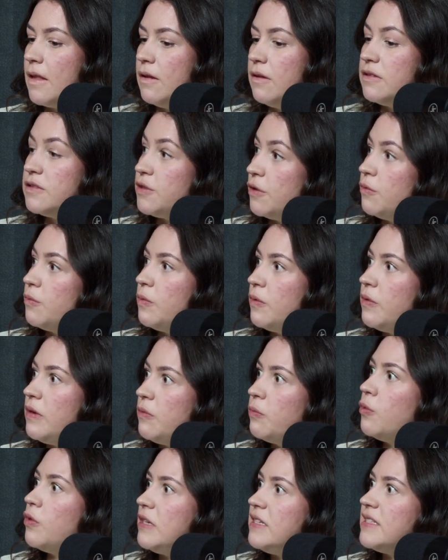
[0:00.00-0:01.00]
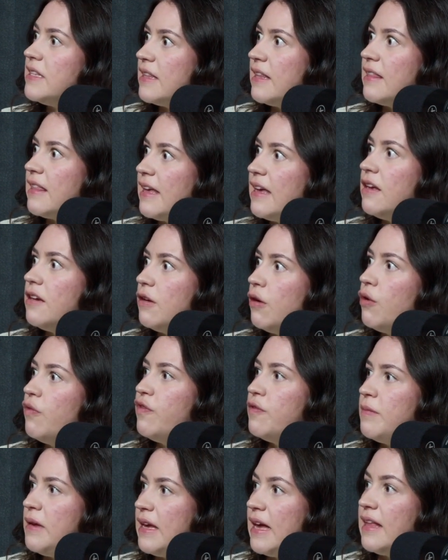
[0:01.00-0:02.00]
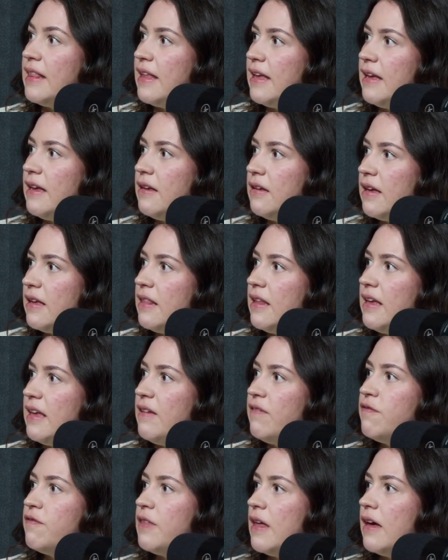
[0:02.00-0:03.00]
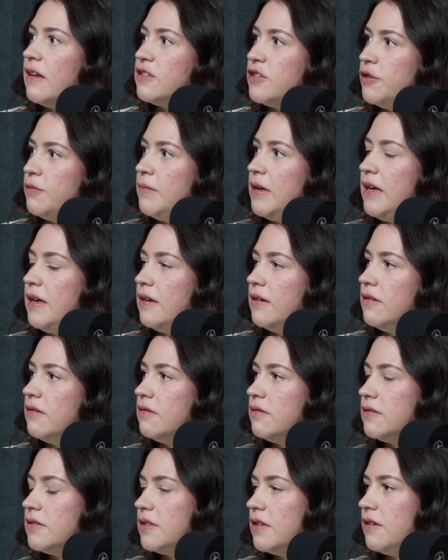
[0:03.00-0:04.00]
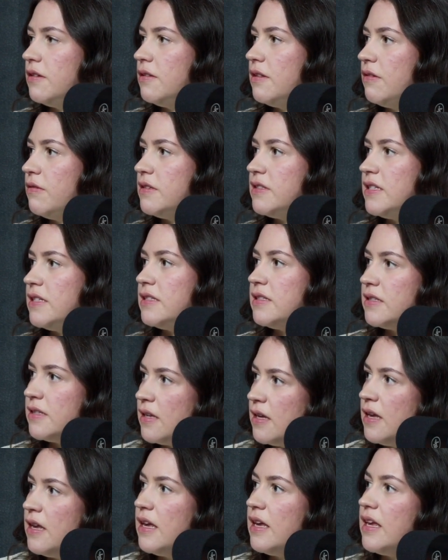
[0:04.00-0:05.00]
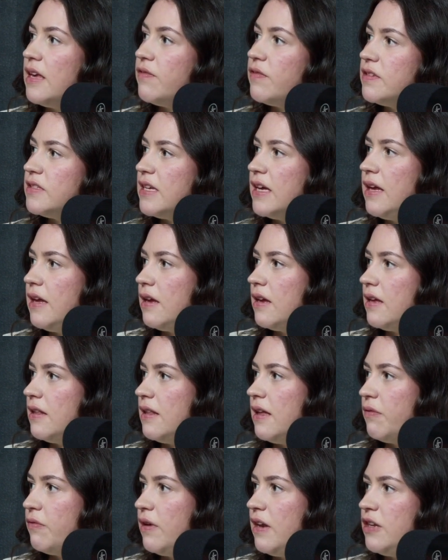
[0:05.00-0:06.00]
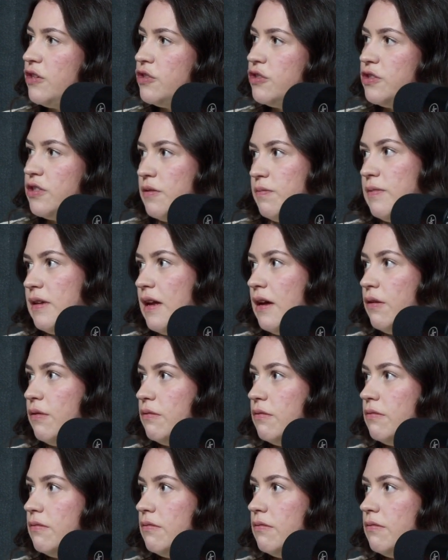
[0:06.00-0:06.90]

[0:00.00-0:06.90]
So what is it that they can offer me? Can they give that to me? And so there is this give and take in that relationship now.